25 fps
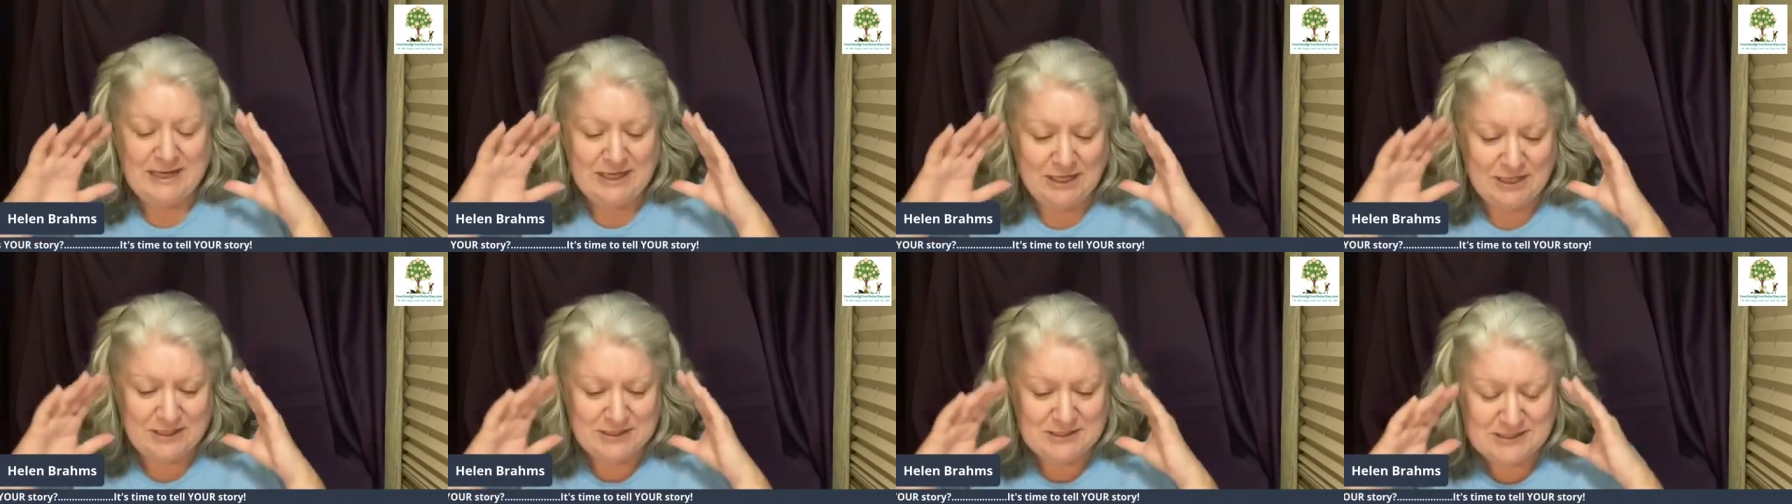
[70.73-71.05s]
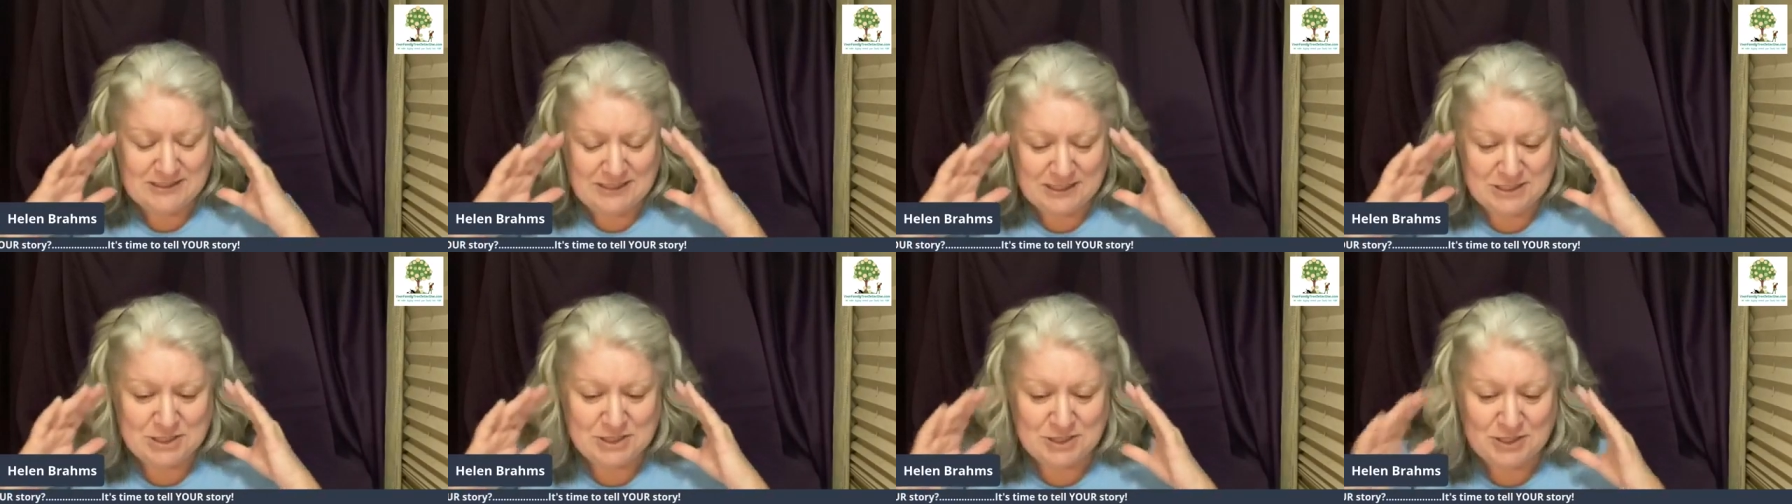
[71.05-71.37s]
and
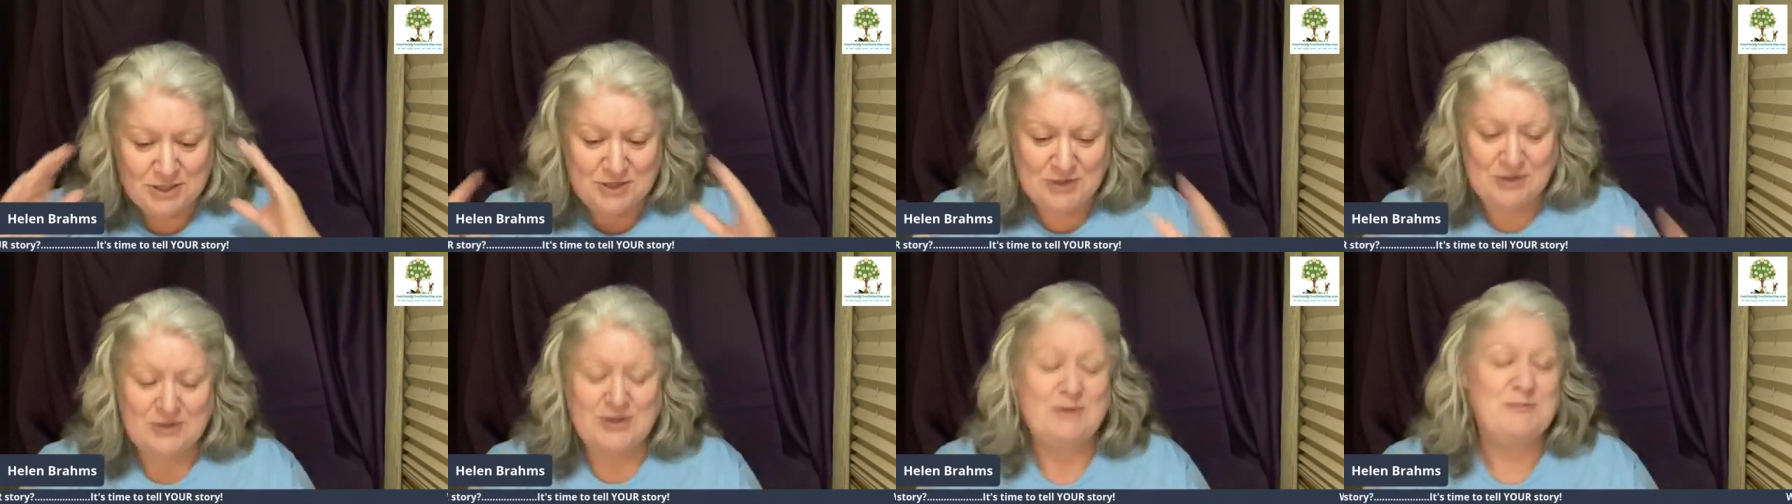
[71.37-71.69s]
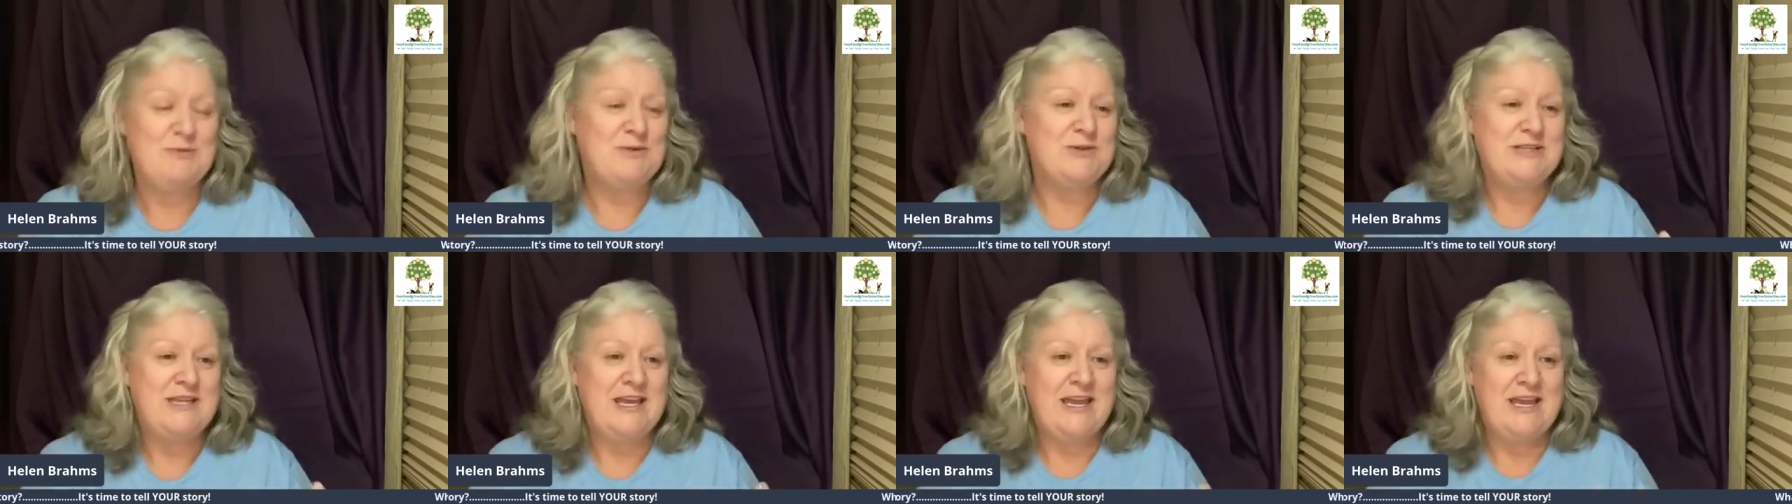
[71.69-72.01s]
it's such an
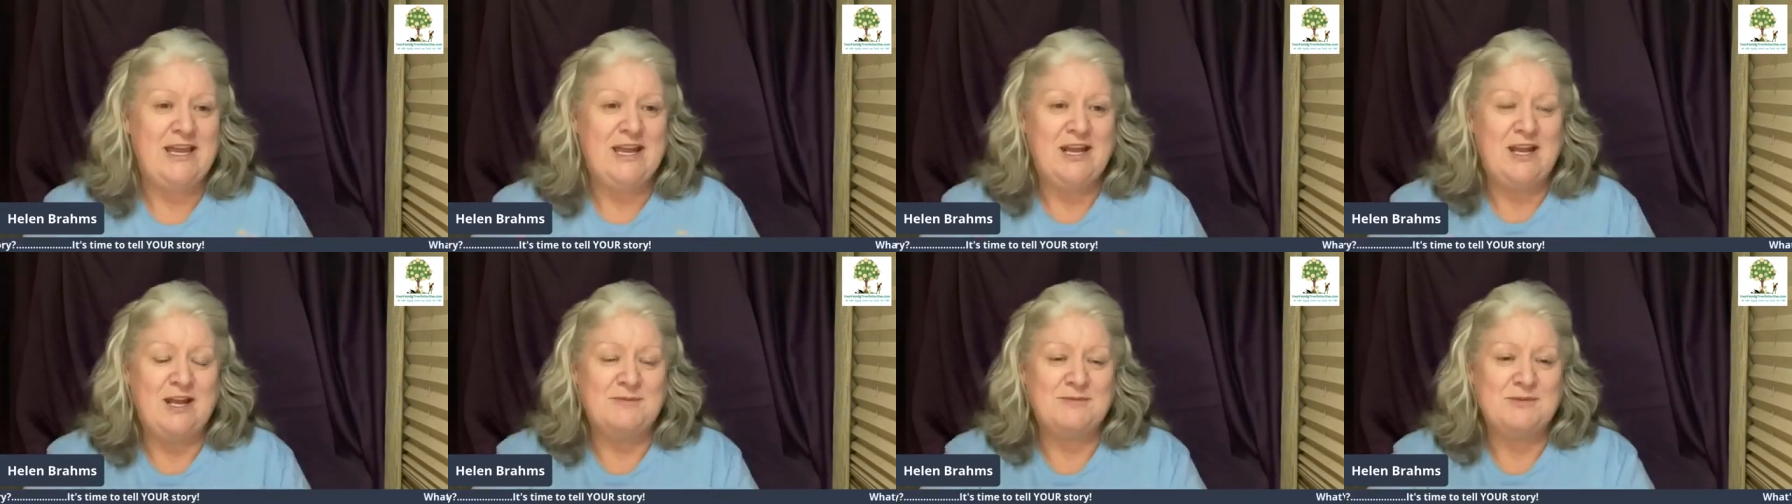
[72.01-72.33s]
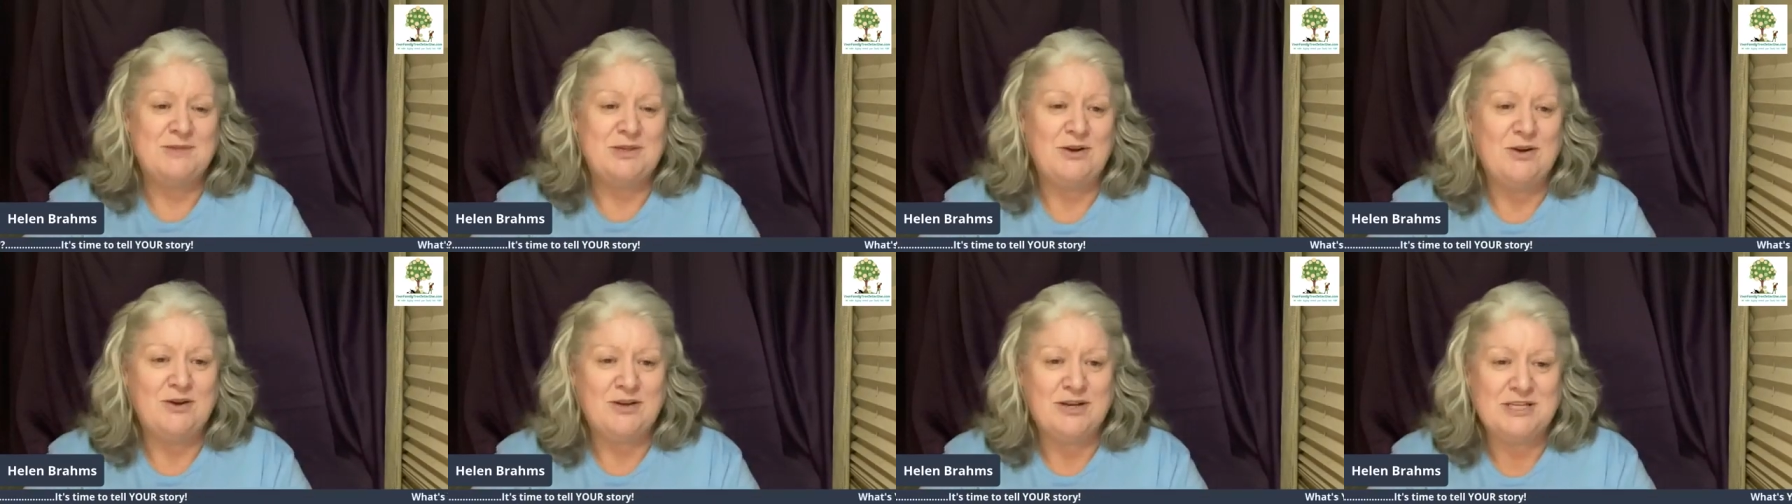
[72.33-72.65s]
incredible day, and I'm
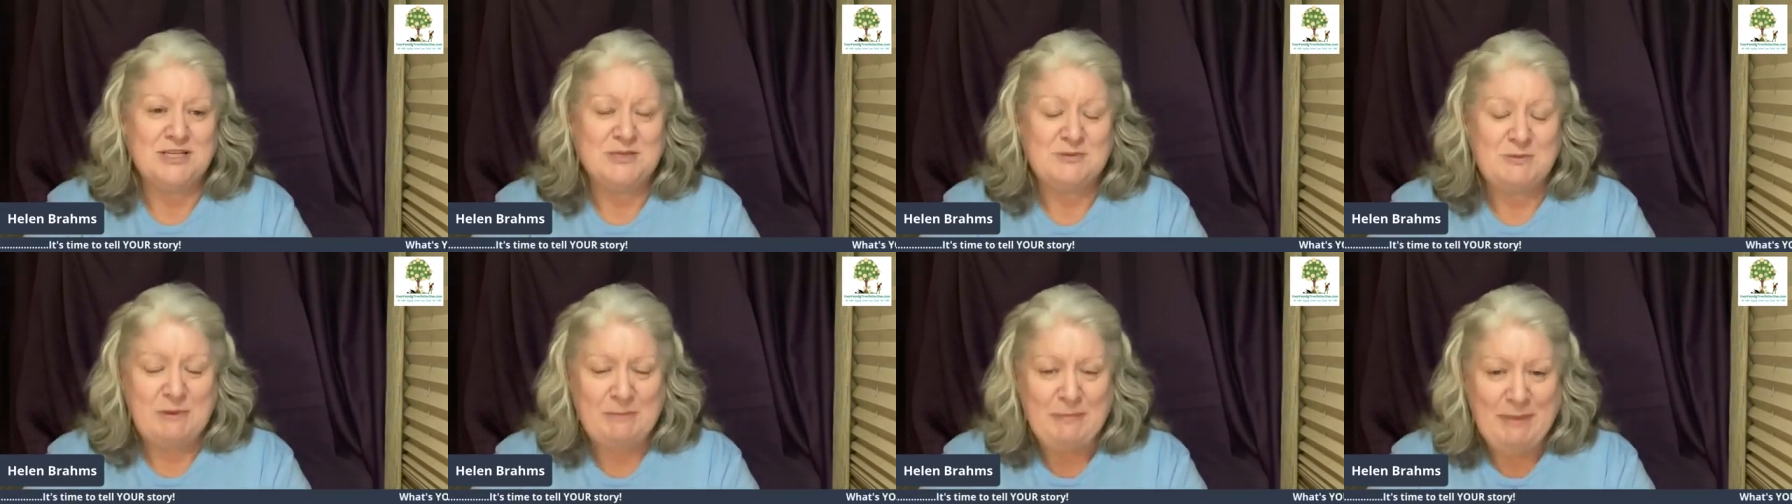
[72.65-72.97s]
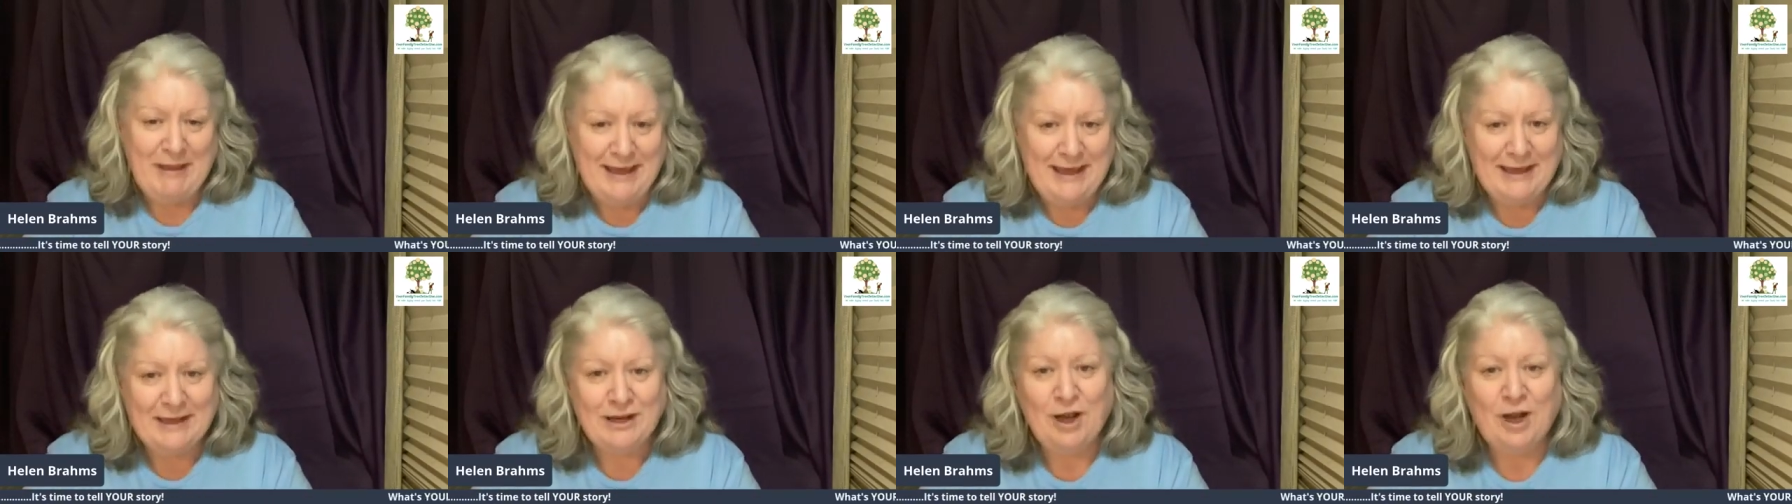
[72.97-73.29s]
so honored to be
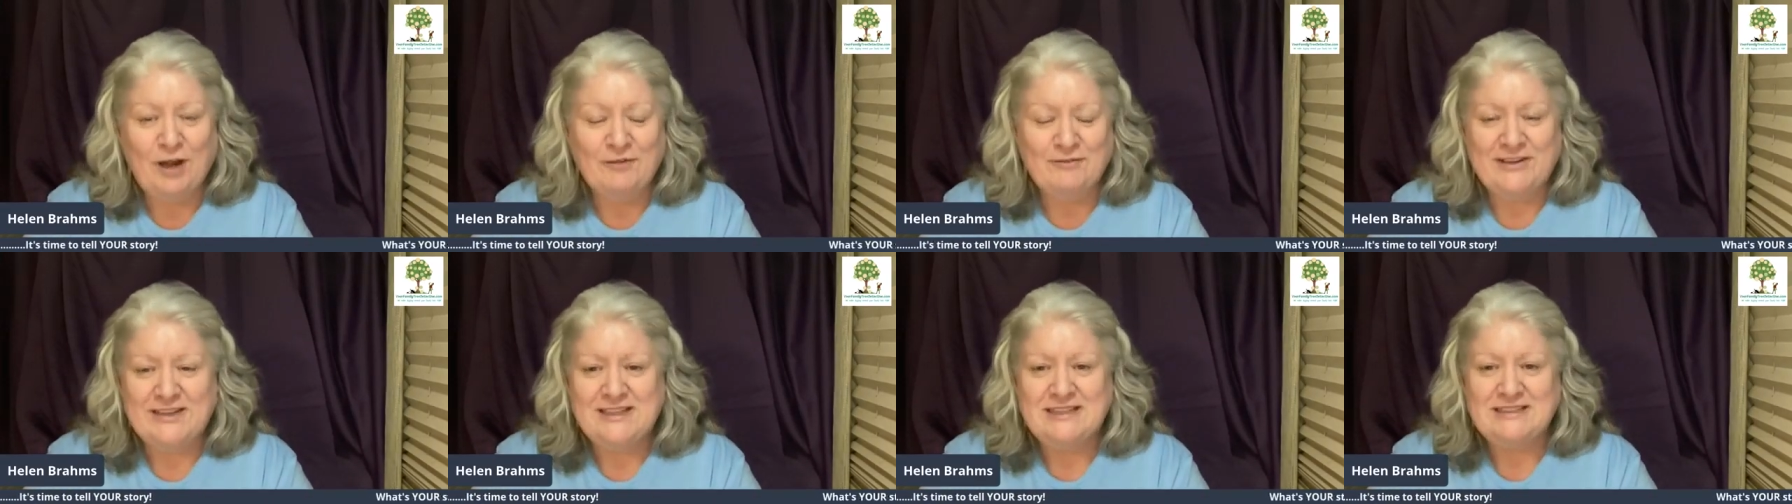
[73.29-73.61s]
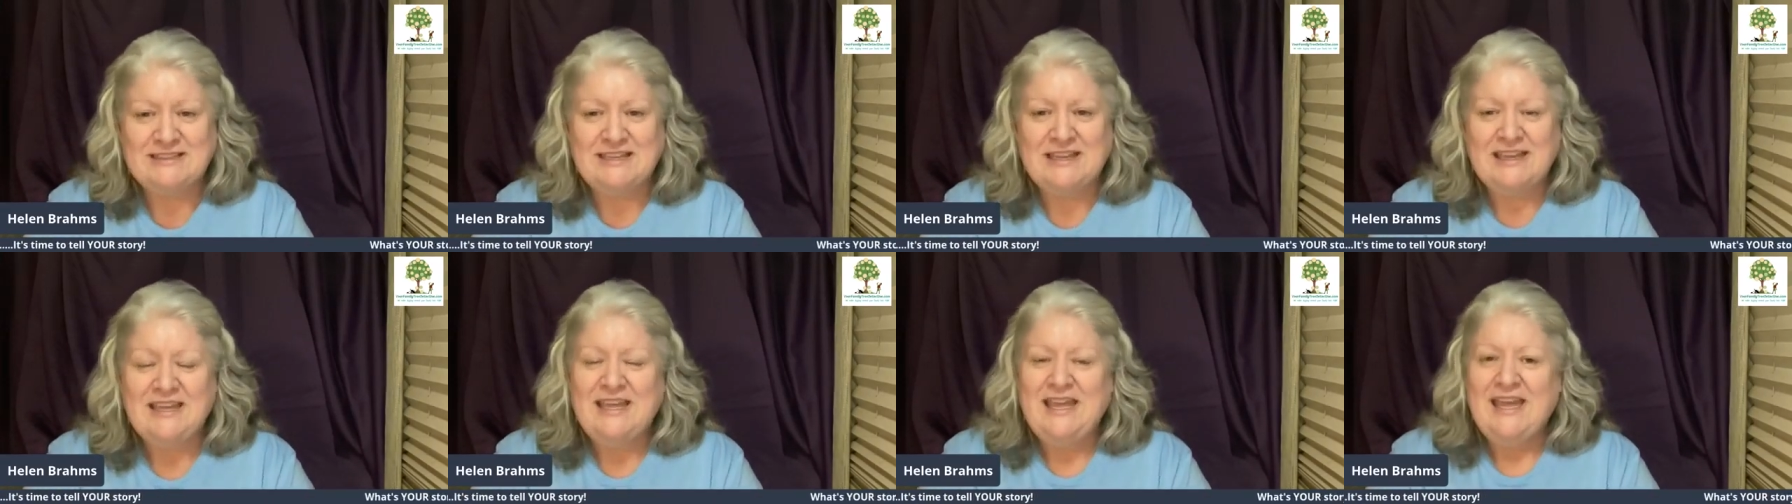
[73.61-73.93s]
part of
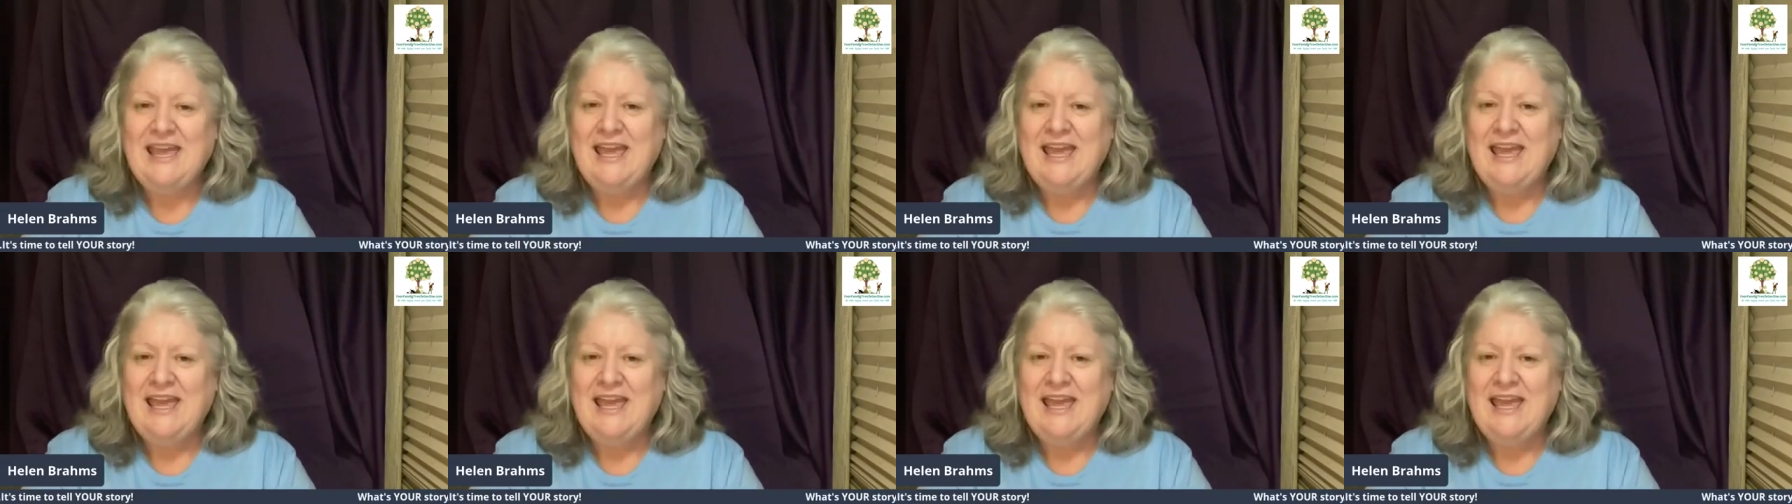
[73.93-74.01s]
it.